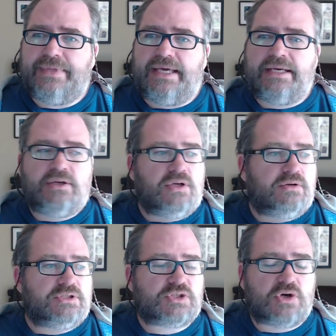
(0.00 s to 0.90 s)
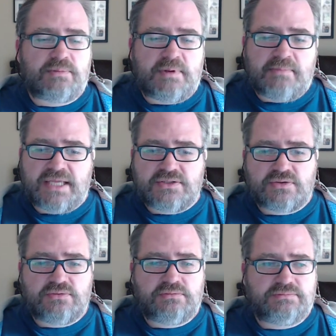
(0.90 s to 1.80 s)
I don't know. It's got to be
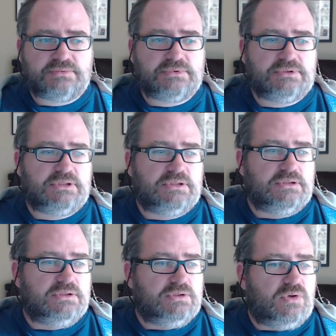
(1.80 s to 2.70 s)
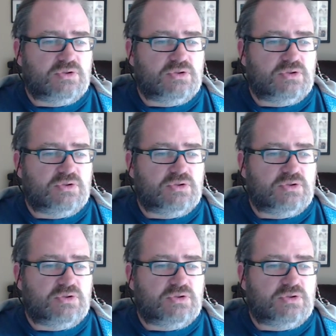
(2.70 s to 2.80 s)
mental or